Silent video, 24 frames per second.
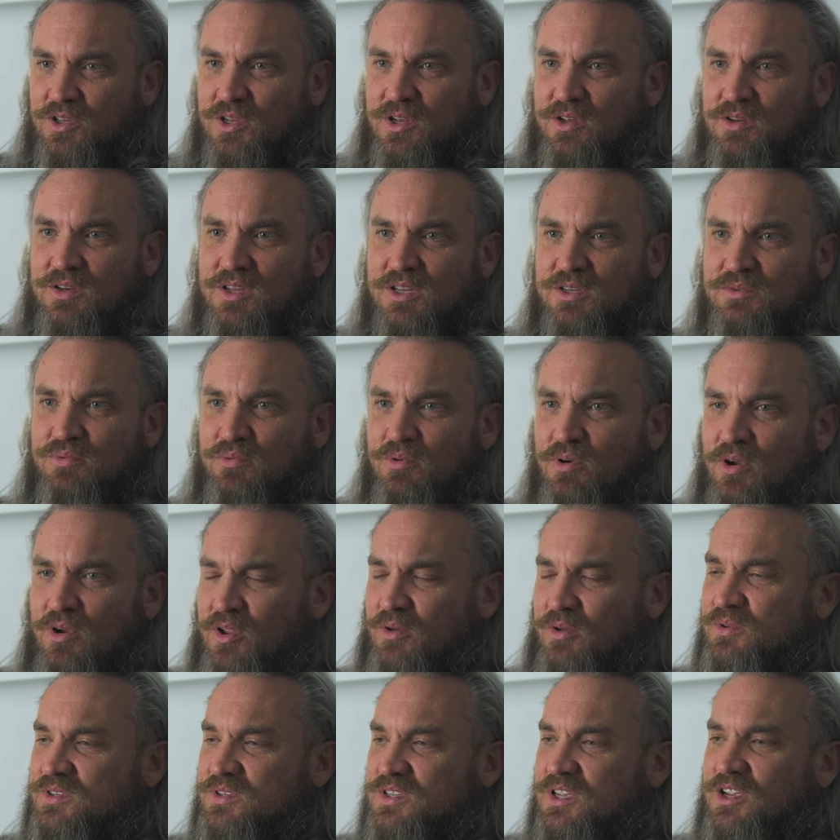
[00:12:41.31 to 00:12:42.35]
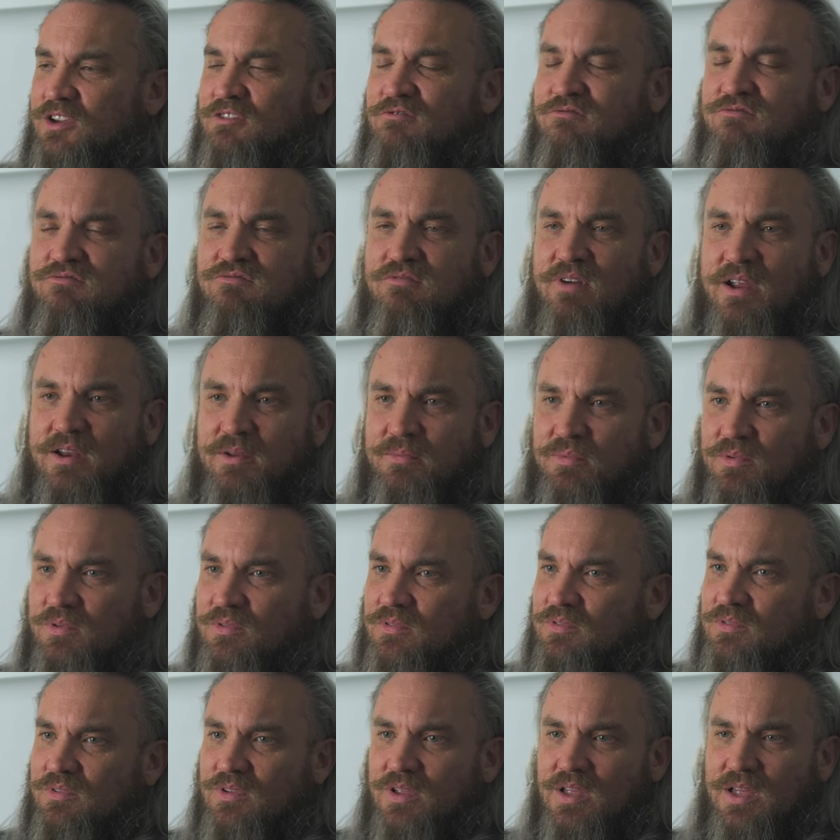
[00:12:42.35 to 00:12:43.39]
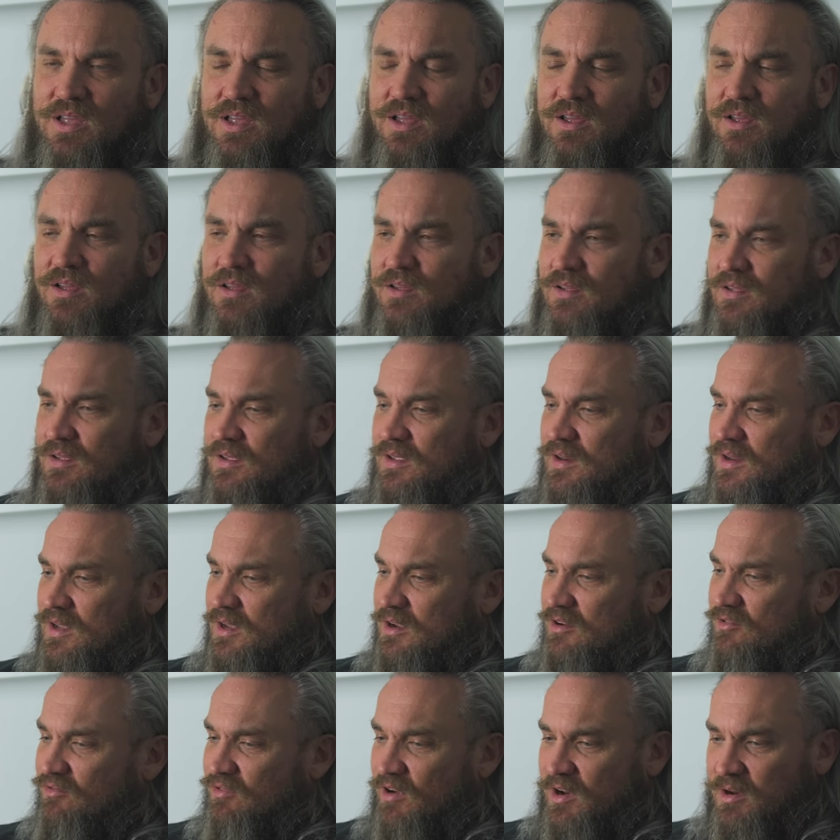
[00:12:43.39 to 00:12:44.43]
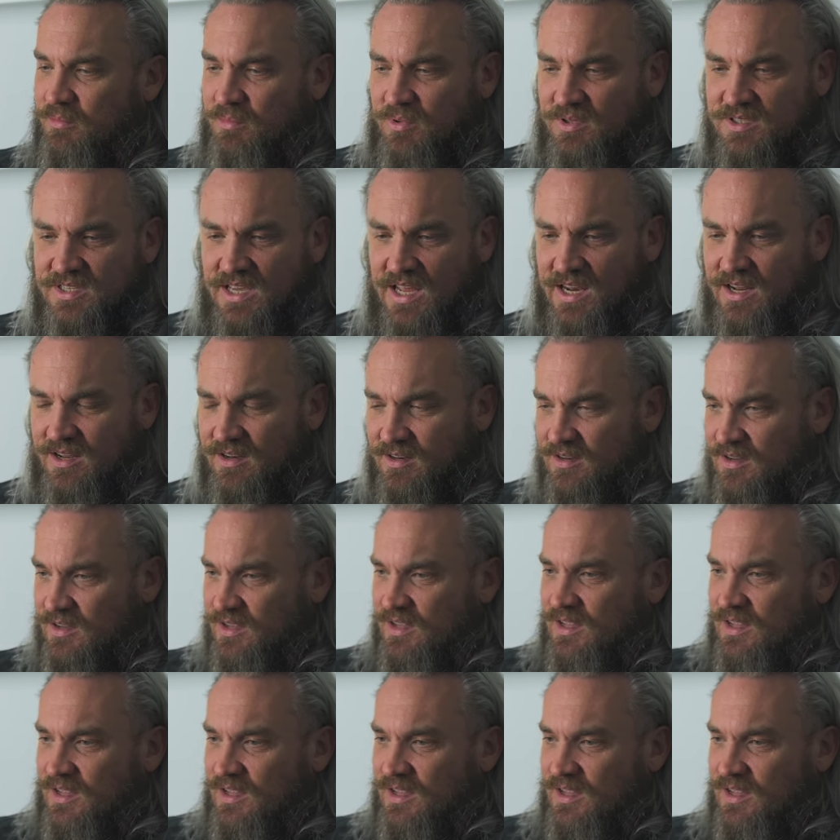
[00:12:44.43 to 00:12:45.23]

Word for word: You know, Desperado is incredible, uh, an incredible talent.